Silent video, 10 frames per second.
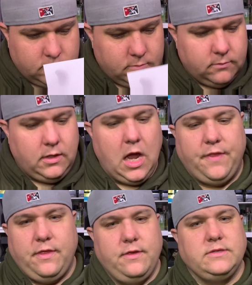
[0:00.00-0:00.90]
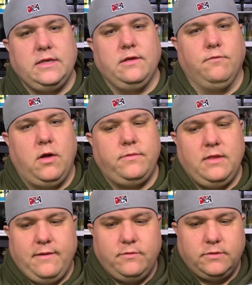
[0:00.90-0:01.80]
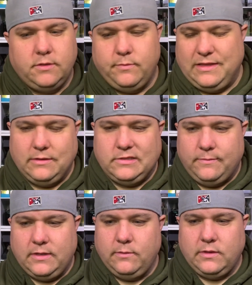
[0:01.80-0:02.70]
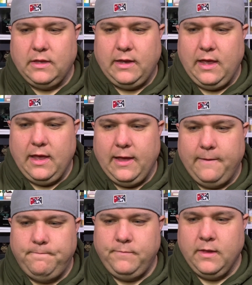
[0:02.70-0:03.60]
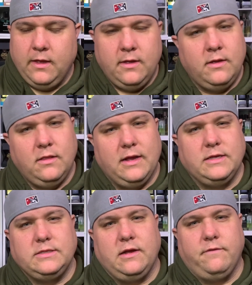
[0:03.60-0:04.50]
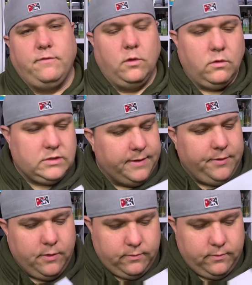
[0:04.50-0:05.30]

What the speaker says: Not that there's anything wrong with Navus, but there's something with like a, like I said, like a floral type note.